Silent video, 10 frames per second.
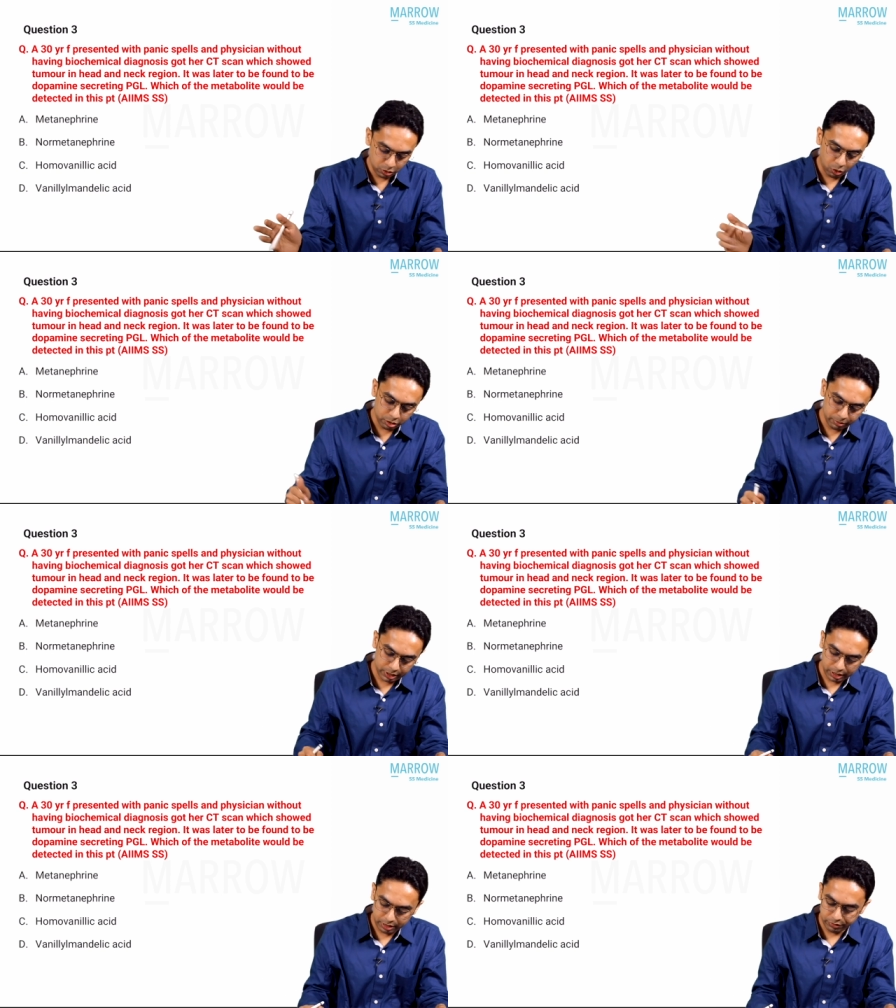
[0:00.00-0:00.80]

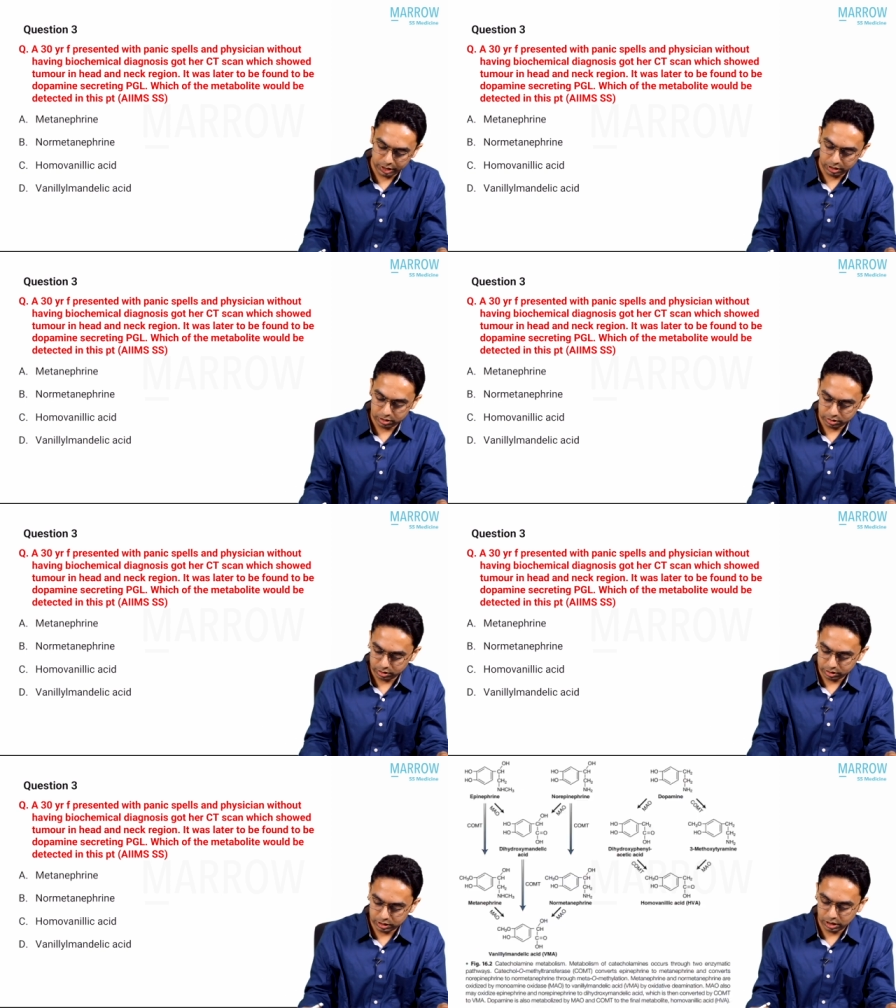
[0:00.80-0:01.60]
normetanephrine.
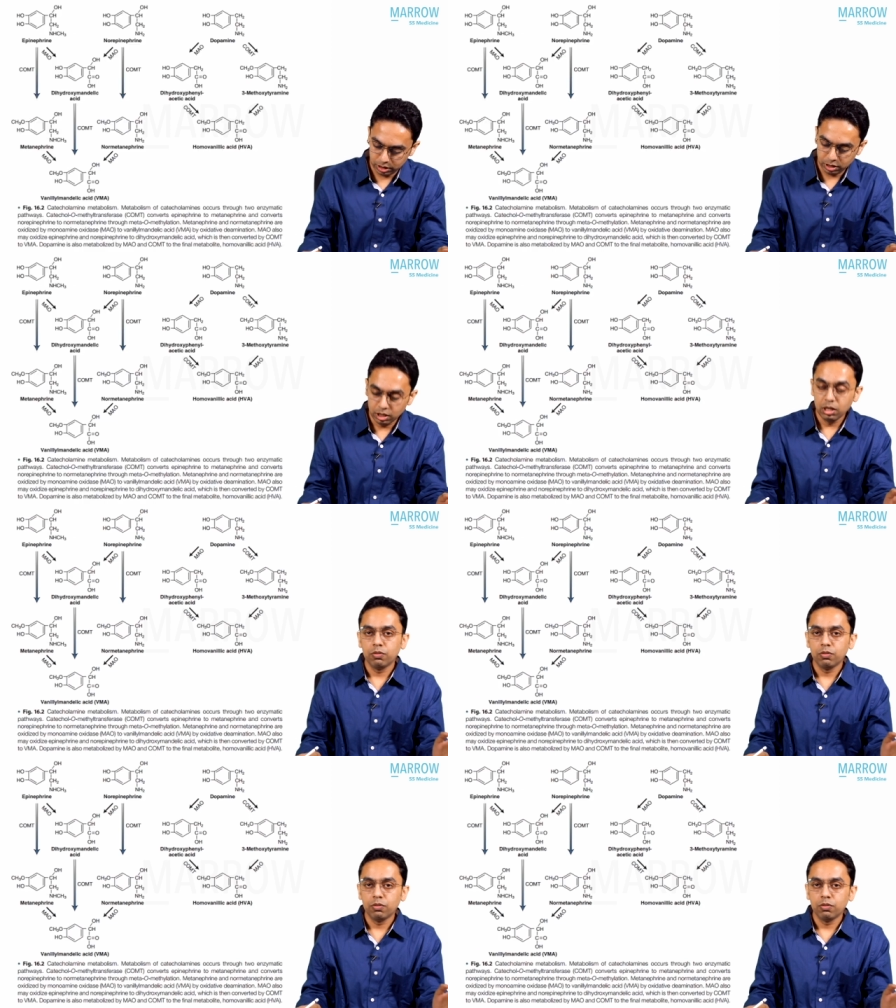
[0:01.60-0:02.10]
C.